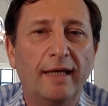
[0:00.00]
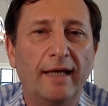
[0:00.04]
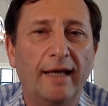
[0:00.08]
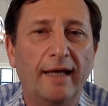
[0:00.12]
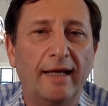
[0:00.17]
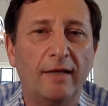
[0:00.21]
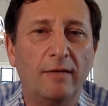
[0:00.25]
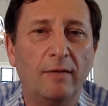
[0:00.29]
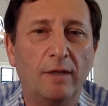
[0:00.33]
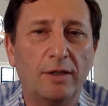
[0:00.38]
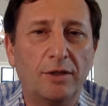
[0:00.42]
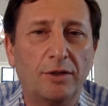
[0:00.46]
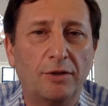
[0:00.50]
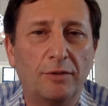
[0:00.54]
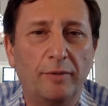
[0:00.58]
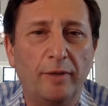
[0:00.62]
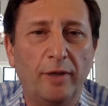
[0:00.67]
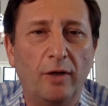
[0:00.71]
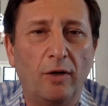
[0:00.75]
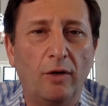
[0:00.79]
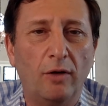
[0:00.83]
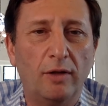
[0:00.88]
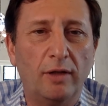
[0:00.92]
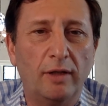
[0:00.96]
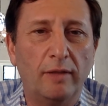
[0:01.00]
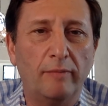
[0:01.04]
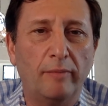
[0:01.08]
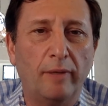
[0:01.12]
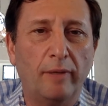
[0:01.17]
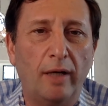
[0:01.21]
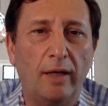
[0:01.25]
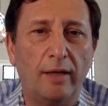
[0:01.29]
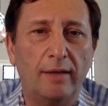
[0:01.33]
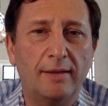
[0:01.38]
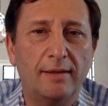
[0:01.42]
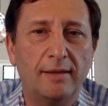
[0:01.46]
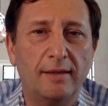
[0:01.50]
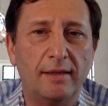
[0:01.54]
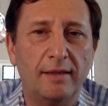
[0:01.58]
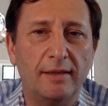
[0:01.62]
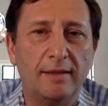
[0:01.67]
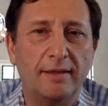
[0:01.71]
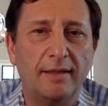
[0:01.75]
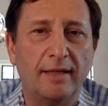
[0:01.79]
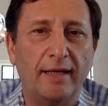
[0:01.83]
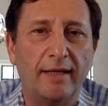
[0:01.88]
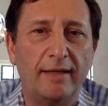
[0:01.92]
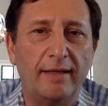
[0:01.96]
think anyone should be holding bonds
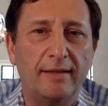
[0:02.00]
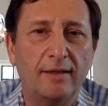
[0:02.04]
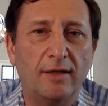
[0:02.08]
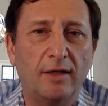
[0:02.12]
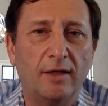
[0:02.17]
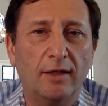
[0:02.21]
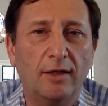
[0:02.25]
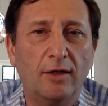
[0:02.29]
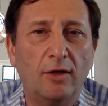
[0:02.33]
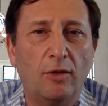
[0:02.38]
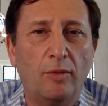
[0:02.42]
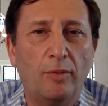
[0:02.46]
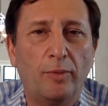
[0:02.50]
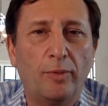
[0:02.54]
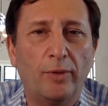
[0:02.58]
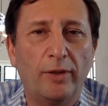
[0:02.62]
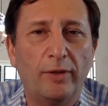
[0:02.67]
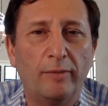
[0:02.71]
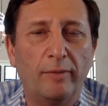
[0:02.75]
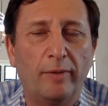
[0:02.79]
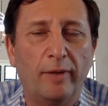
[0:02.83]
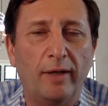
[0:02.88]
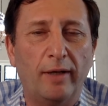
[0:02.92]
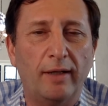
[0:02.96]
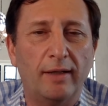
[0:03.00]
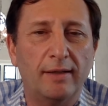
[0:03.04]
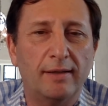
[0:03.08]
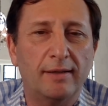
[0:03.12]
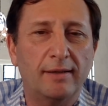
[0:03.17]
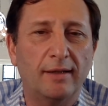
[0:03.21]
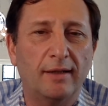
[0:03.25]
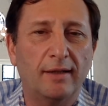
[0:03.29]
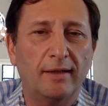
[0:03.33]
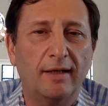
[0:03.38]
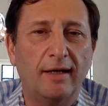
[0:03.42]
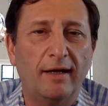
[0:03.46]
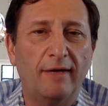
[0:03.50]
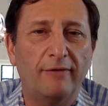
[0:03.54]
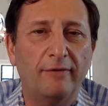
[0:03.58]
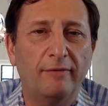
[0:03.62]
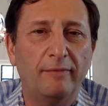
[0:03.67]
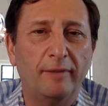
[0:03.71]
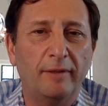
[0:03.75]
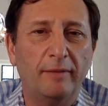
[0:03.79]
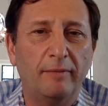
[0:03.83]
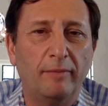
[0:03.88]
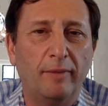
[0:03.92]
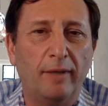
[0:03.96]
these days, not corporate bonds, not
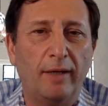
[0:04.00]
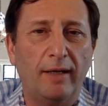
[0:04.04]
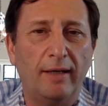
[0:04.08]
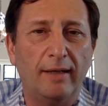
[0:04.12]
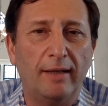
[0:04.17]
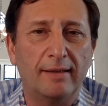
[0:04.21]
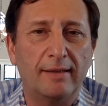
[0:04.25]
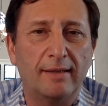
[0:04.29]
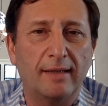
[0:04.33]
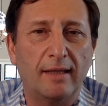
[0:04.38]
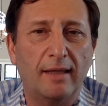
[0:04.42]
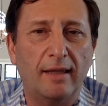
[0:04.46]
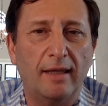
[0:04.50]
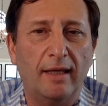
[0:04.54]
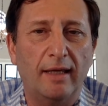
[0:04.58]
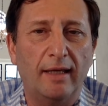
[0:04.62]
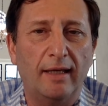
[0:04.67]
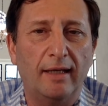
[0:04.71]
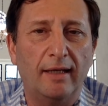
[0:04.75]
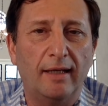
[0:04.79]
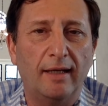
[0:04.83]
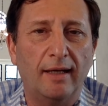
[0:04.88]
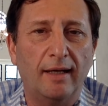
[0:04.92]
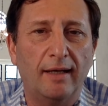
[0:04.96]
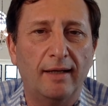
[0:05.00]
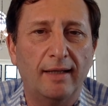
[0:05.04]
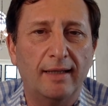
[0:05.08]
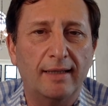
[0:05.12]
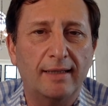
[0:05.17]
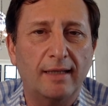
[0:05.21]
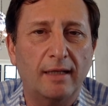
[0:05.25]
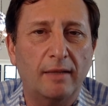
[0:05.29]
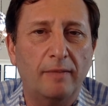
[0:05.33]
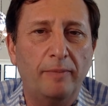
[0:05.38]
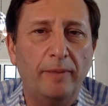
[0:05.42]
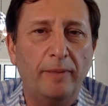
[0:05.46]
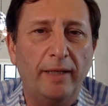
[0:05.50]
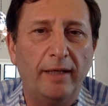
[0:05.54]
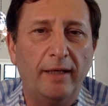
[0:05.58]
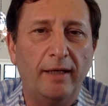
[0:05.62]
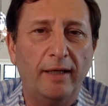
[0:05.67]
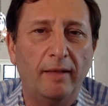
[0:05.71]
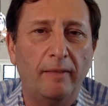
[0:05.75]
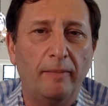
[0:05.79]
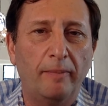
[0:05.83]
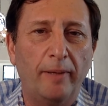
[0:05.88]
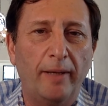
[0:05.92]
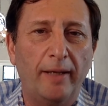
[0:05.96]
government bonds. I think uh, that's like
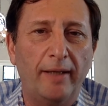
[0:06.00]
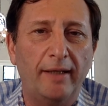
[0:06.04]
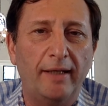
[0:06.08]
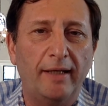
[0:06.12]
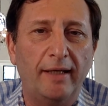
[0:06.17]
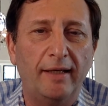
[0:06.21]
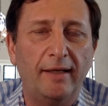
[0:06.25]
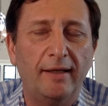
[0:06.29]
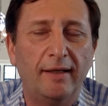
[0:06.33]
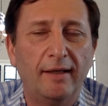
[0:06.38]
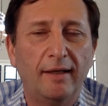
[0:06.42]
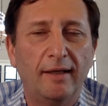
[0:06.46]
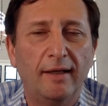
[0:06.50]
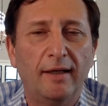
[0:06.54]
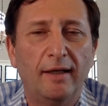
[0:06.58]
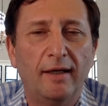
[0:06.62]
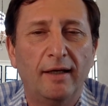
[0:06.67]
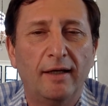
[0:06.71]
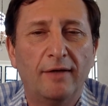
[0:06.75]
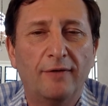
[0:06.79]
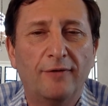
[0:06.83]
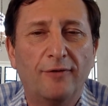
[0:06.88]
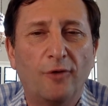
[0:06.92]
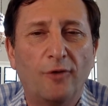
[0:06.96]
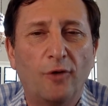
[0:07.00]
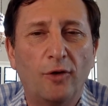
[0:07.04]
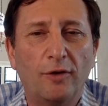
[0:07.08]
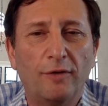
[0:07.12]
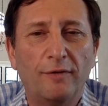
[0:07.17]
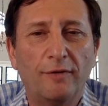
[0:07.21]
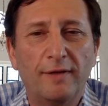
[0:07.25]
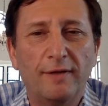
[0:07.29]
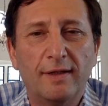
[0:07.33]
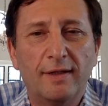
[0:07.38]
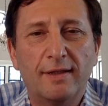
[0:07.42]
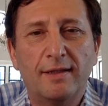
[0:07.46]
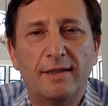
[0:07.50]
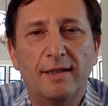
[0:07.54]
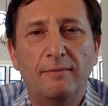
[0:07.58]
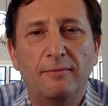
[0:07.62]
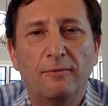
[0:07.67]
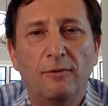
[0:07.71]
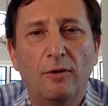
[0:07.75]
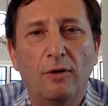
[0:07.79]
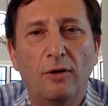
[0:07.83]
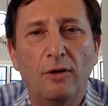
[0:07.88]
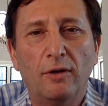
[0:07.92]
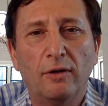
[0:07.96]
picking a penny in front of a
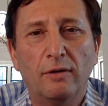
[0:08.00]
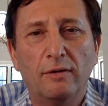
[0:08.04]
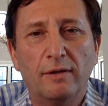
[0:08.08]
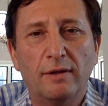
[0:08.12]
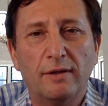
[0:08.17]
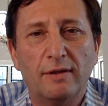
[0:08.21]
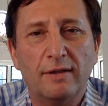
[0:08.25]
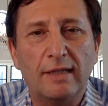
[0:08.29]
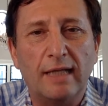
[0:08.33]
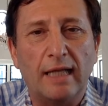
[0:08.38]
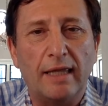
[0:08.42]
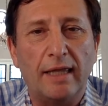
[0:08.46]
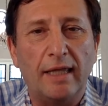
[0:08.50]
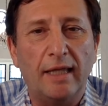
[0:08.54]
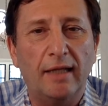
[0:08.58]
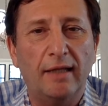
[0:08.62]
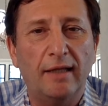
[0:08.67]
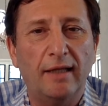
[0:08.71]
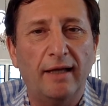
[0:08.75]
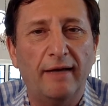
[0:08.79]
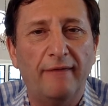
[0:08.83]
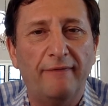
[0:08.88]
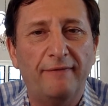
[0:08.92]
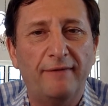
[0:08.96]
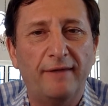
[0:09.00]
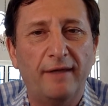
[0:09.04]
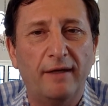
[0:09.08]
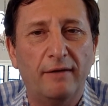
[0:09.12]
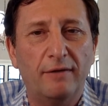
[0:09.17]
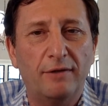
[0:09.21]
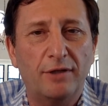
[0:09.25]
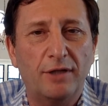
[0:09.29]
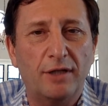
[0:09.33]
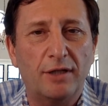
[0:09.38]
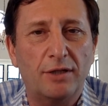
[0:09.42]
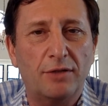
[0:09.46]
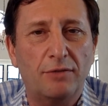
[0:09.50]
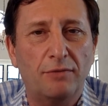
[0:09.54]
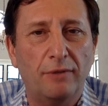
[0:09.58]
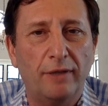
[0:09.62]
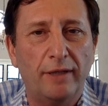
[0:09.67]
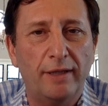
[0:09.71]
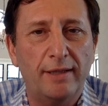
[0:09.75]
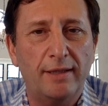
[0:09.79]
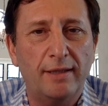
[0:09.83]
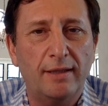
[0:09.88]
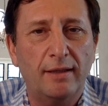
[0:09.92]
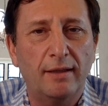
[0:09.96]
steamroller. There's nothing left there, just
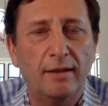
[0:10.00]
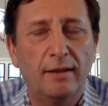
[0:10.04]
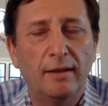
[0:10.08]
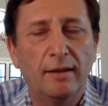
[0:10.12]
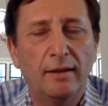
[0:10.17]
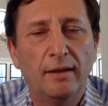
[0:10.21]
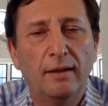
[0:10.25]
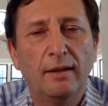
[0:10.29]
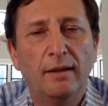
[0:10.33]
risk.